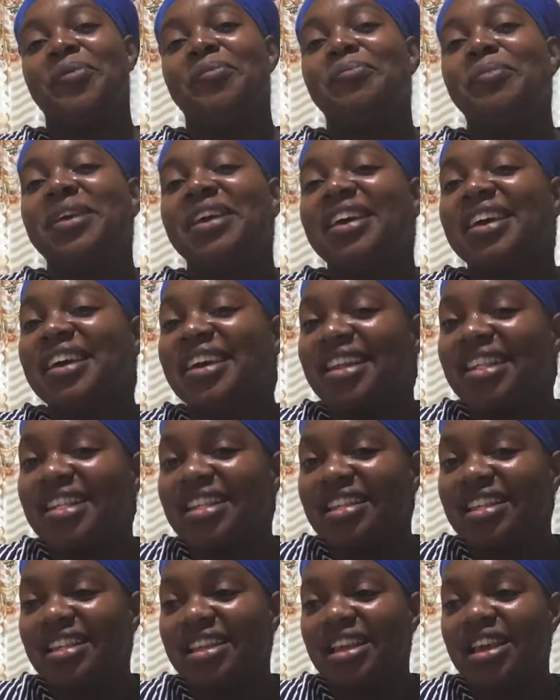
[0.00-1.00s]

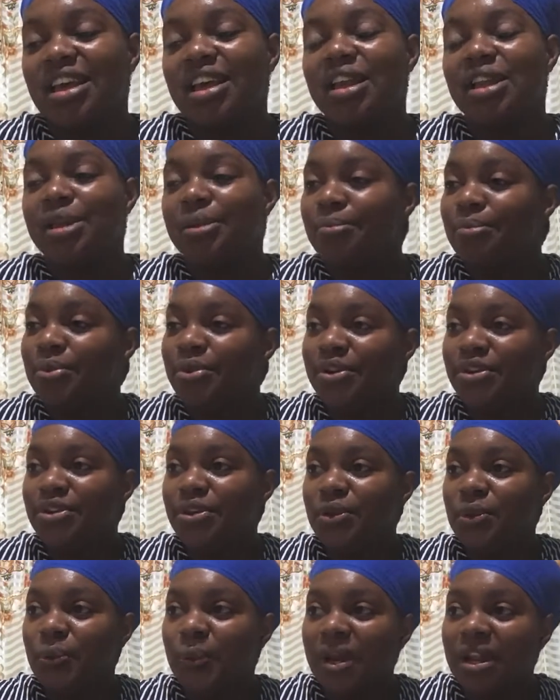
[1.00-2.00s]
Because the more you
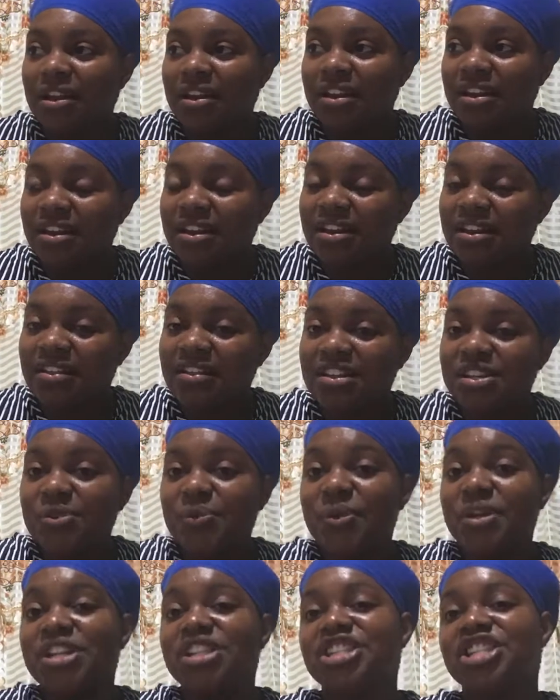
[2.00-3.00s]
dwell on the
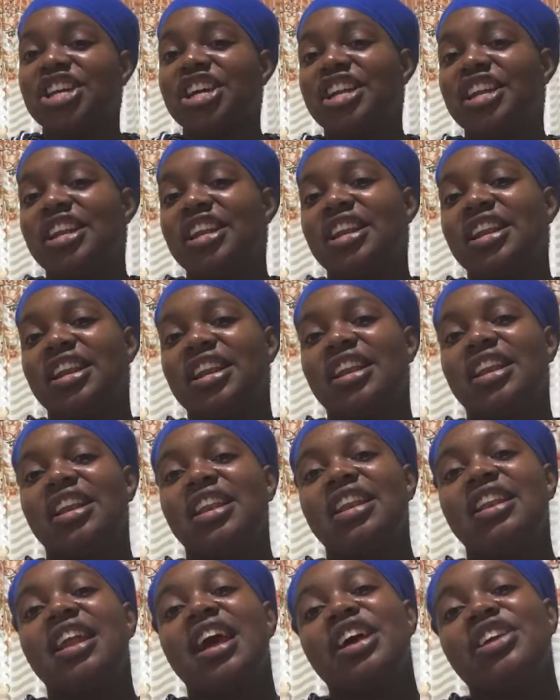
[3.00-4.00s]
situation
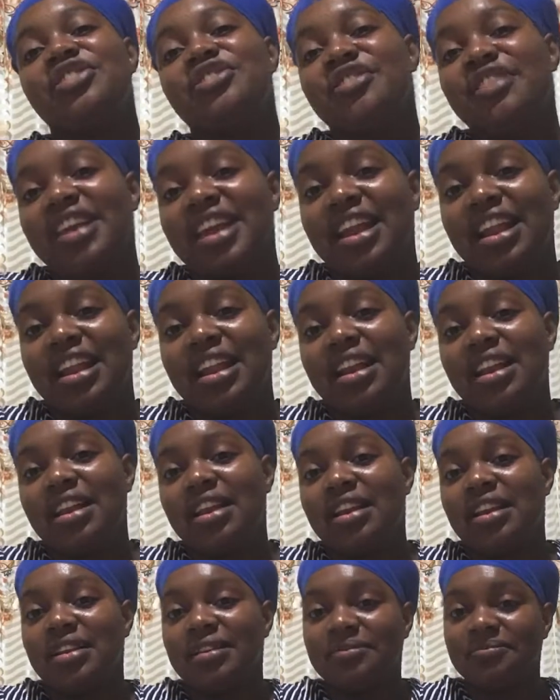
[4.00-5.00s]
that you're in
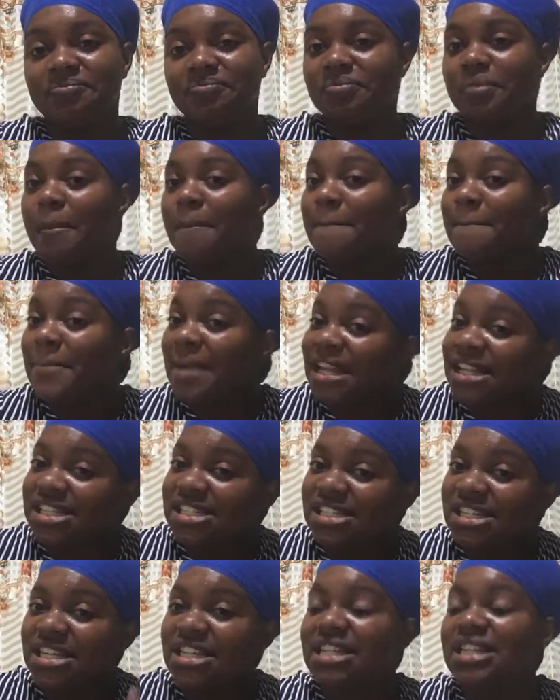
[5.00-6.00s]

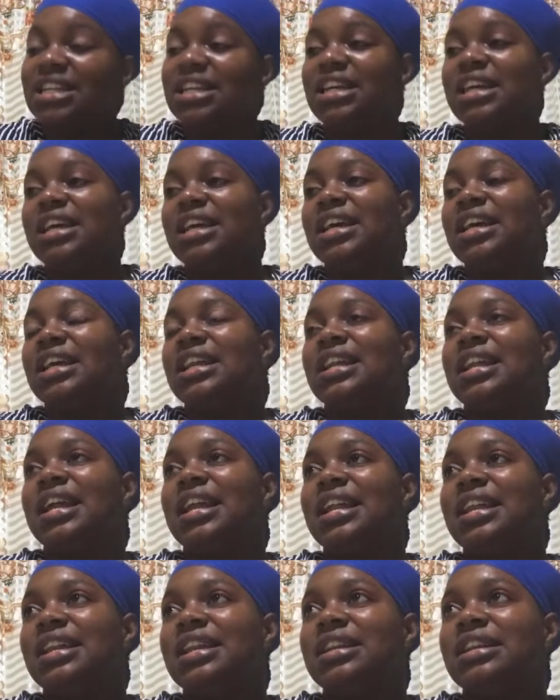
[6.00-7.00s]
mentally,
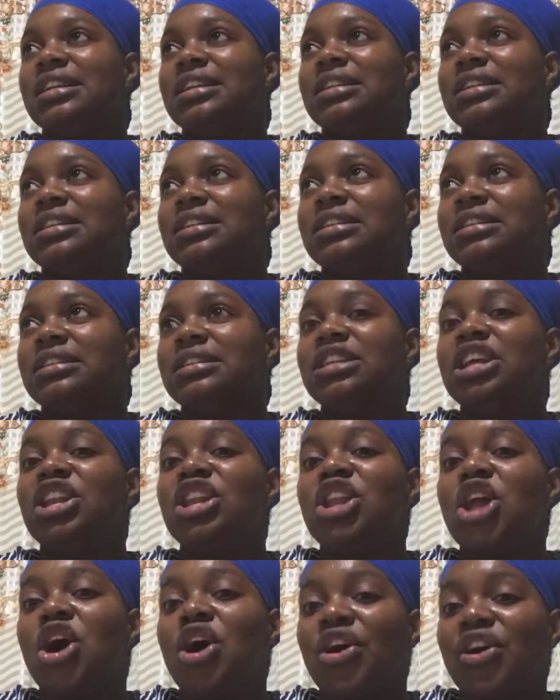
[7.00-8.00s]
then the
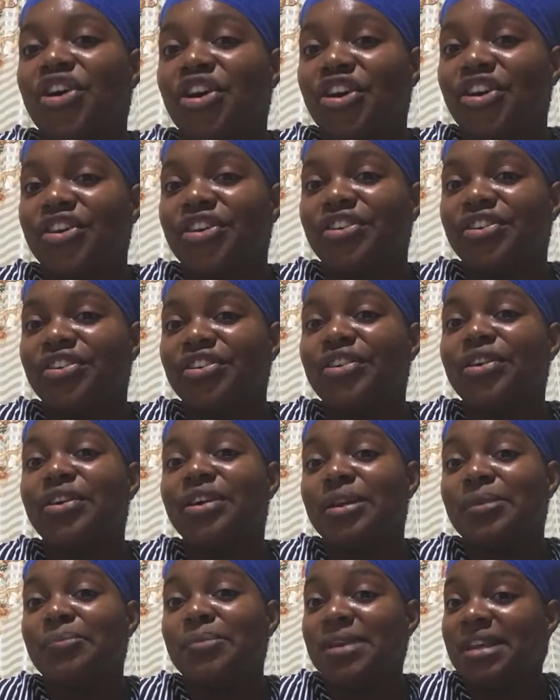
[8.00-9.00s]
longer you're going
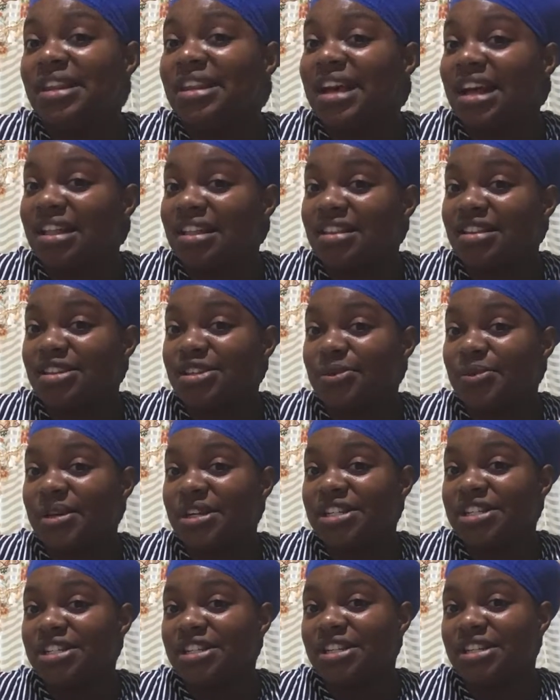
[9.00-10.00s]
to be in that
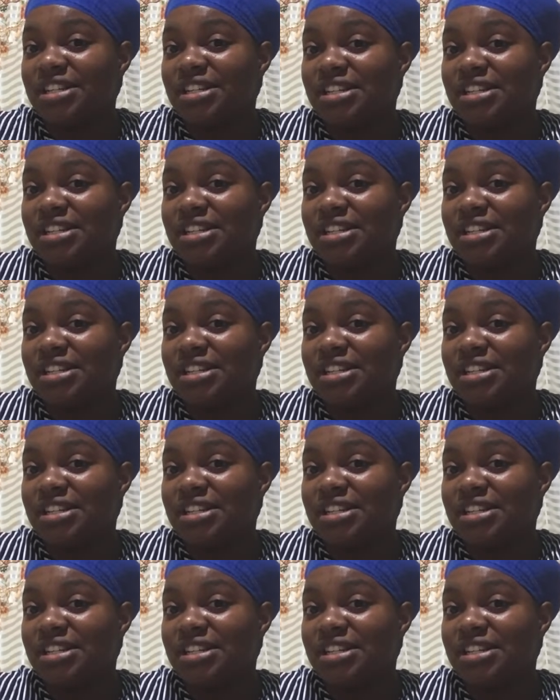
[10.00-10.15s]
situation.